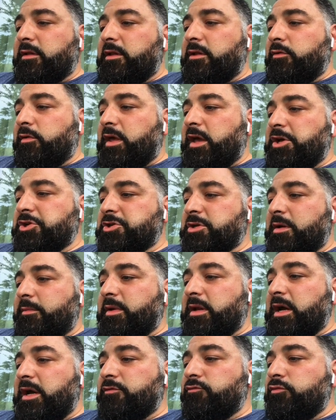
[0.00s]
to the location. I
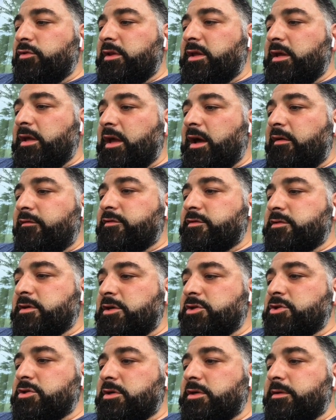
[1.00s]
mean, I really have
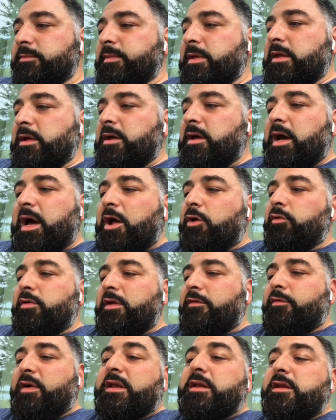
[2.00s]
such a. I don't.
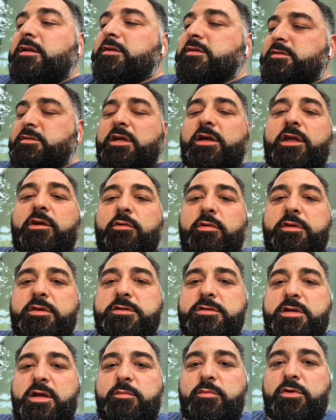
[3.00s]
If I need to sell you on
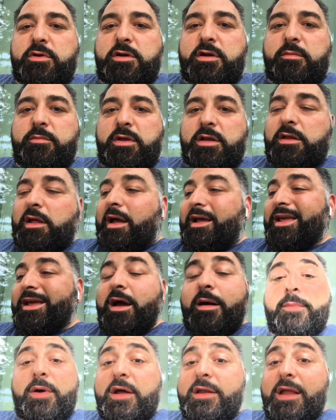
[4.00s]
this neighborhood, I mean,
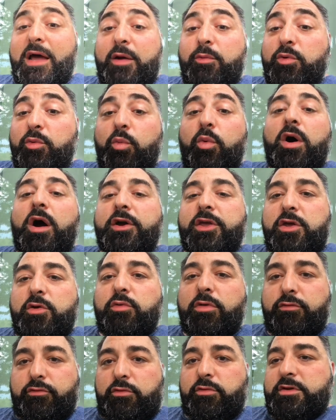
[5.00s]
come on. I will walk you
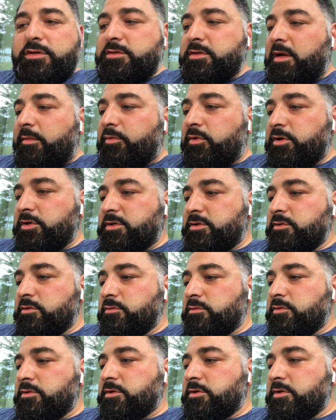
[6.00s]
through this neighborhood
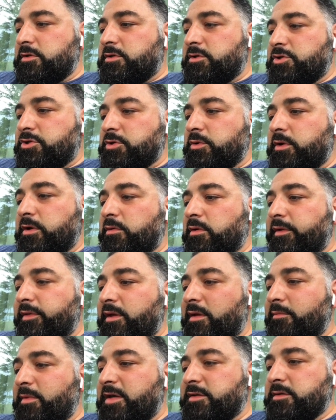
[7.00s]
to show you all
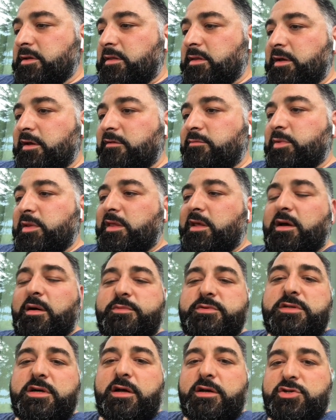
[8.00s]
the amazing things. But the
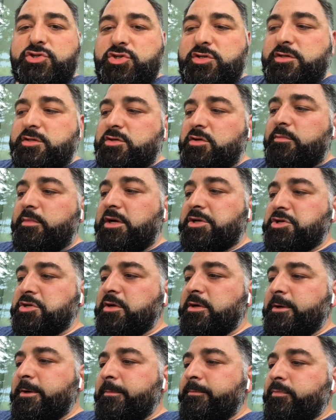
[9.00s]
upside is just so much
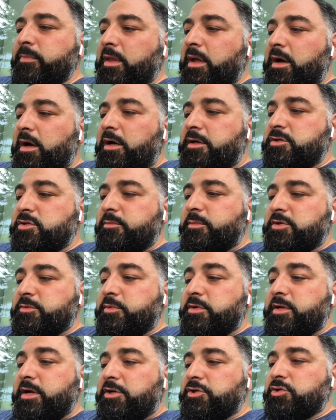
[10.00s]

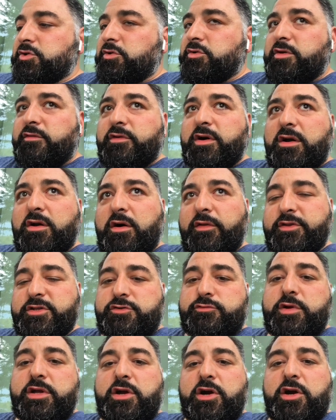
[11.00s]
potential. You've got all the
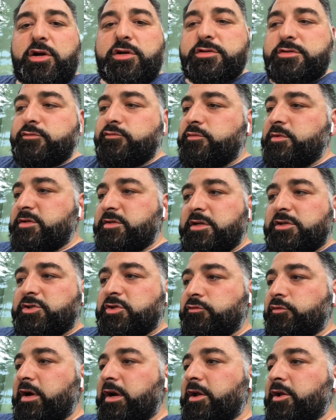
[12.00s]
streetcars
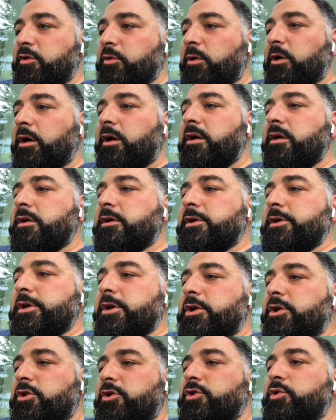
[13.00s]
essentially right at your
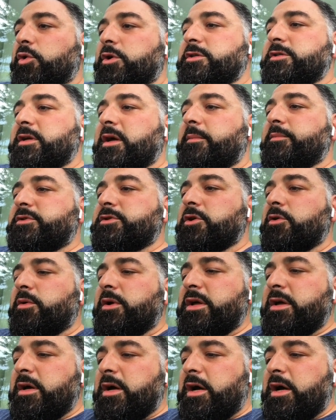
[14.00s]
doorstep. So